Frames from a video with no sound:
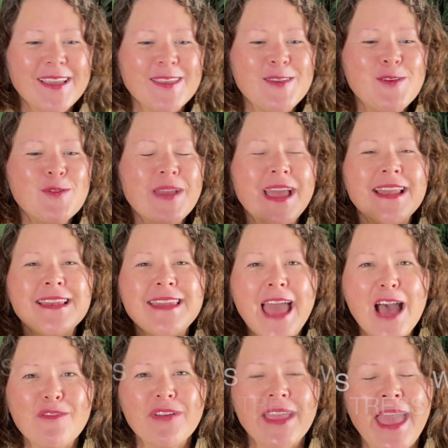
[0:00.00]
you can
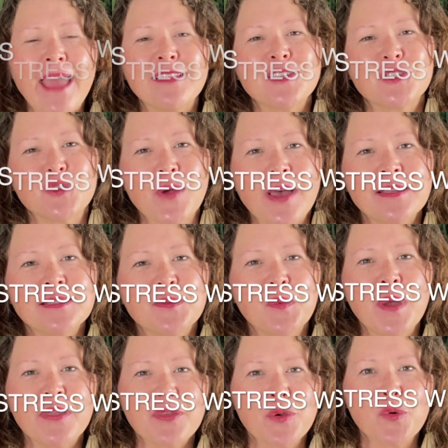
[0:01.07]
navigate stress
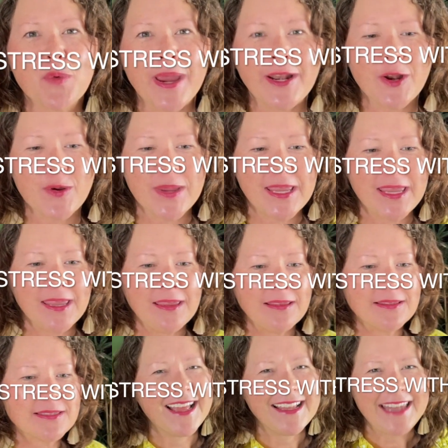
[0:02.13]
with greater ease.